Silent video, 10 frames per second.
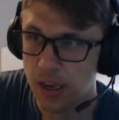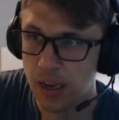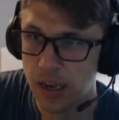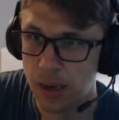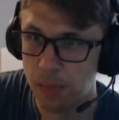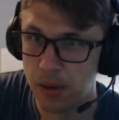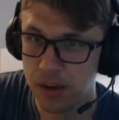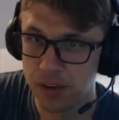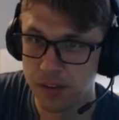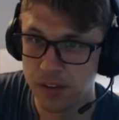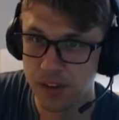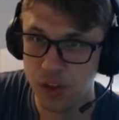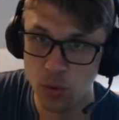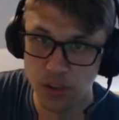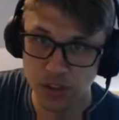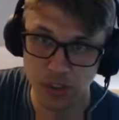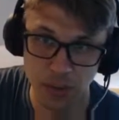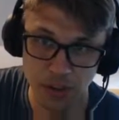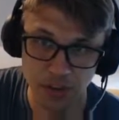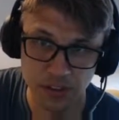But the new ones, starting
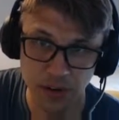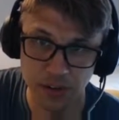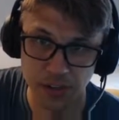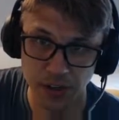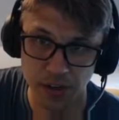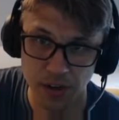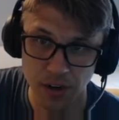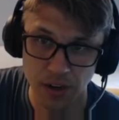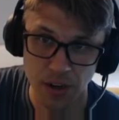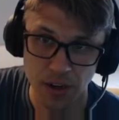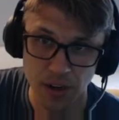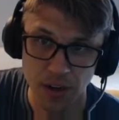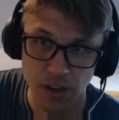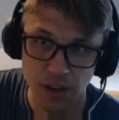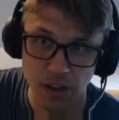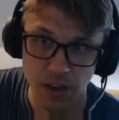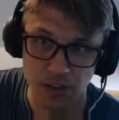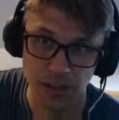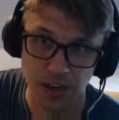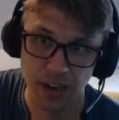with Terrence here. Oh, sorry.